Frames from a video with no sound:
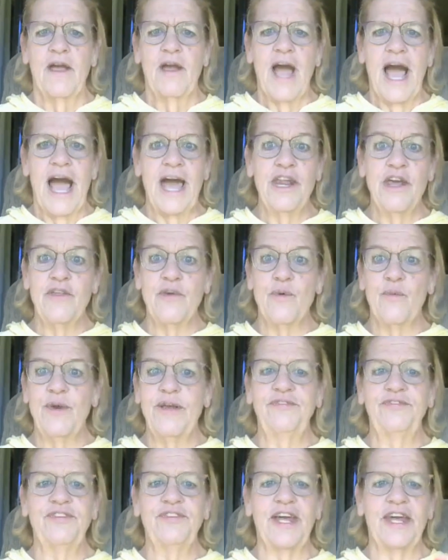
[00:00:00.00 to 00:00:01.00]
I know that
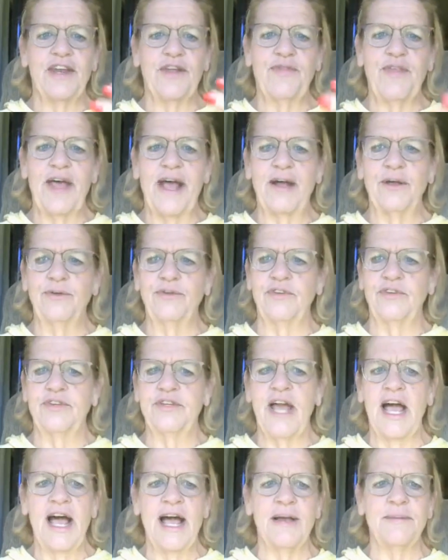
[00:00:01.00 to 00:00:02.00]
we've said 1,000
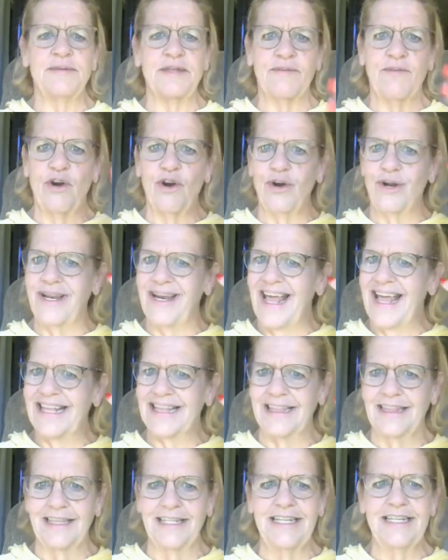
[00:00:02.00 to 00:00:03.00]
times, I've heard it at
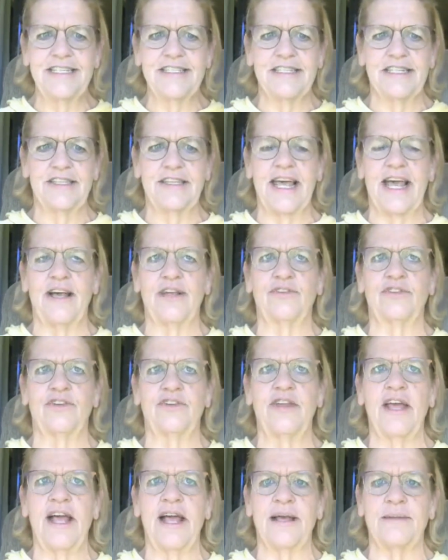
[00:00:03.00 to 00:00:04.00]
least 1,000
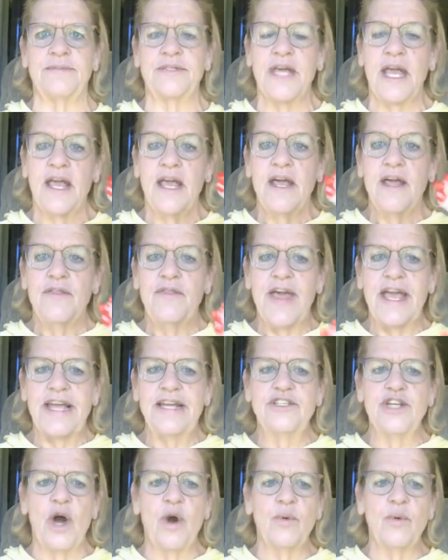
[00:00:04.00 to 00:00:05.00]
times, they
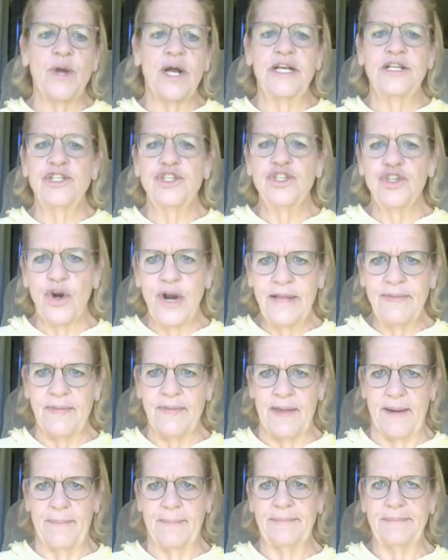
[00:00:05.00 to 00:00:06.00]
don't untrain them.